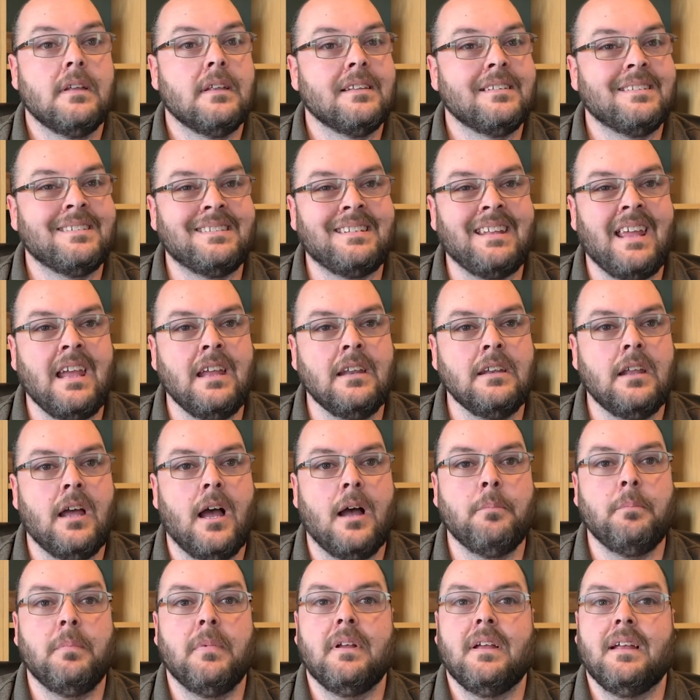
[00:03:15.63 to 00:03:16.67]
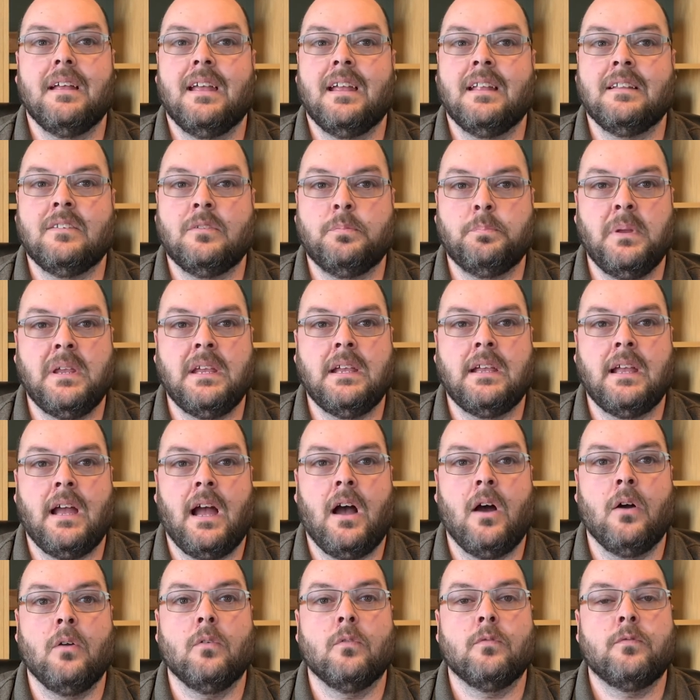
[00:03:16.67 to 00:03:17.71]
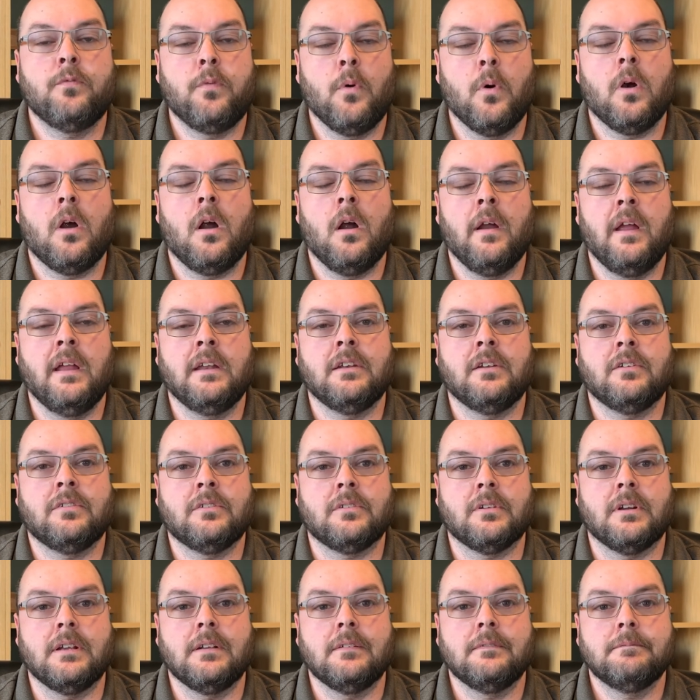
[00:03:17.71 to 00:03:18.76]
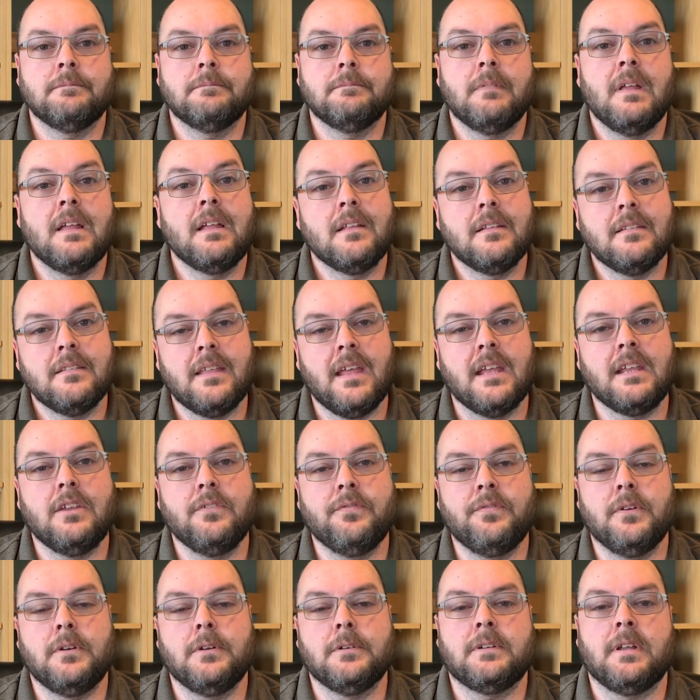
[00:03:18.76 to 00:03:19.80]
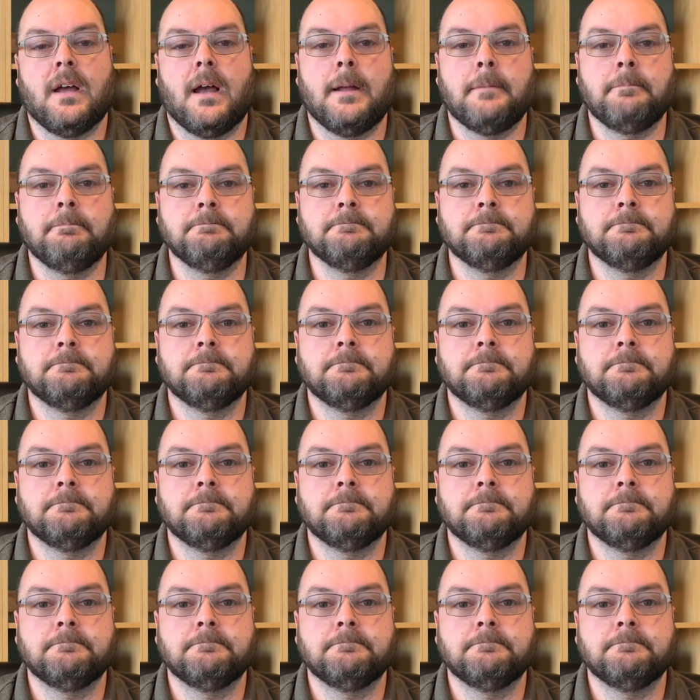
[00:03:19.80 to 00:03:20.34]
Stand up and speak out for our industry. Thank you for your time.